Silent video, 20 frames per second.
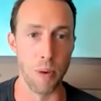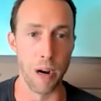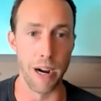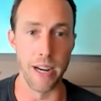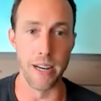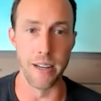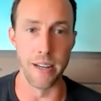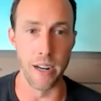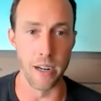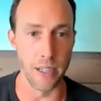
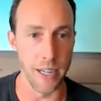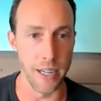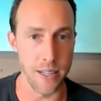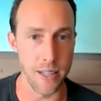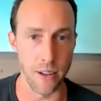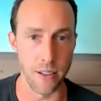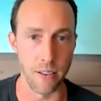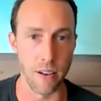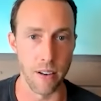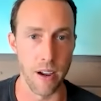buying nuggets
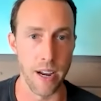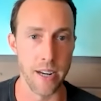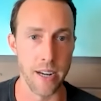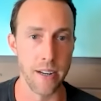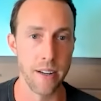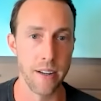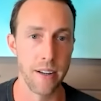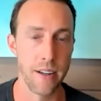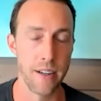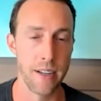
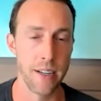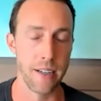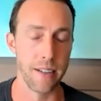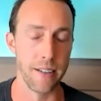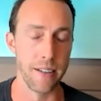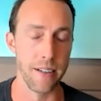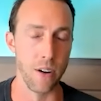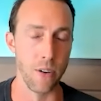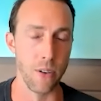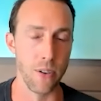online.
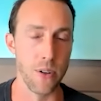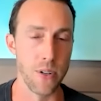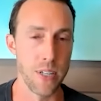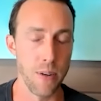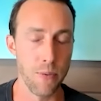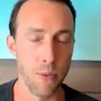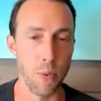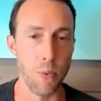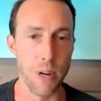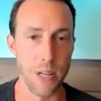There's
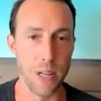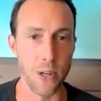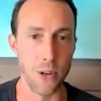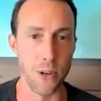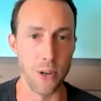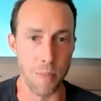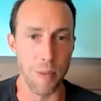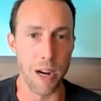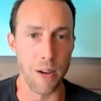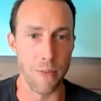different ways that you
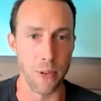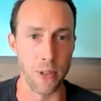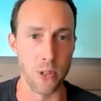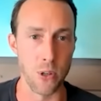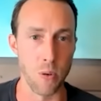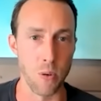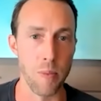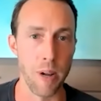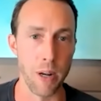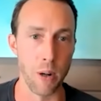can buy
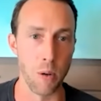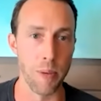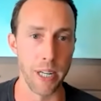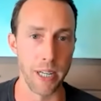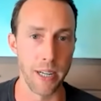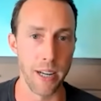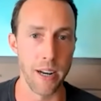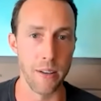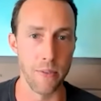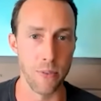physical metal.
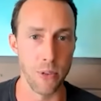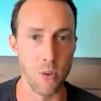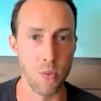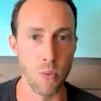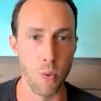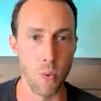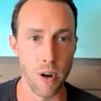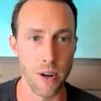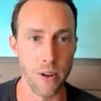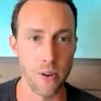But again, if you
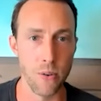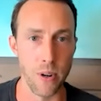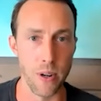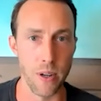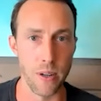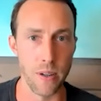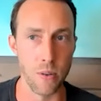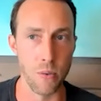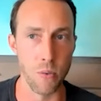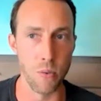want to
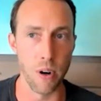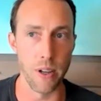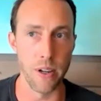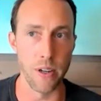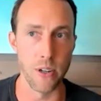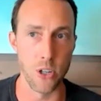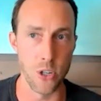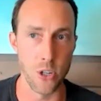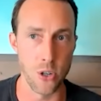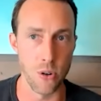
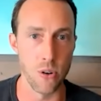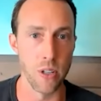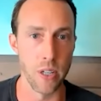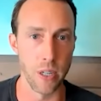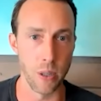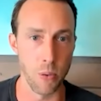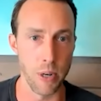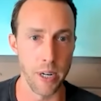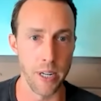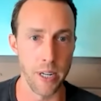ensure
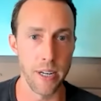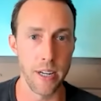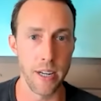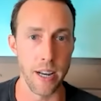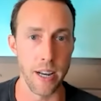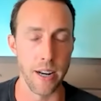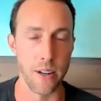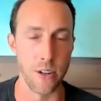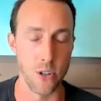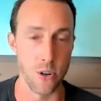
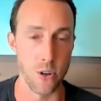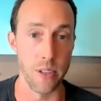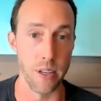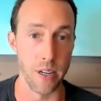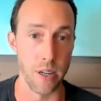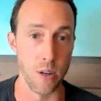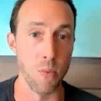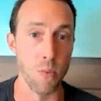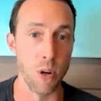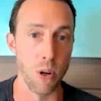liquidity and ensure
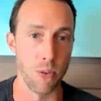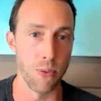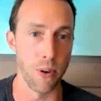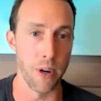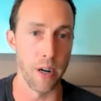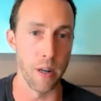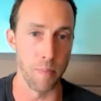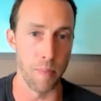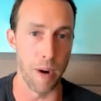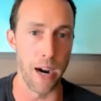that you will
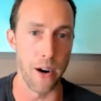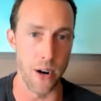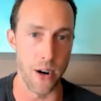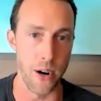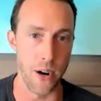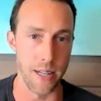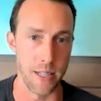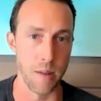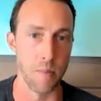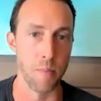find a buyer
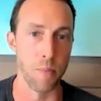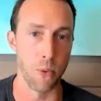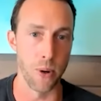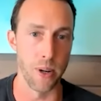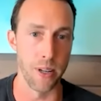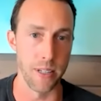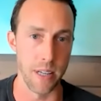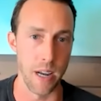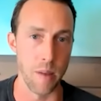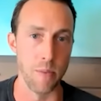at some
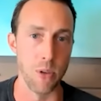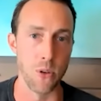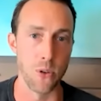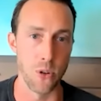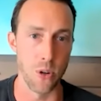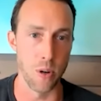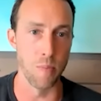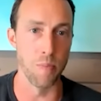point in time, you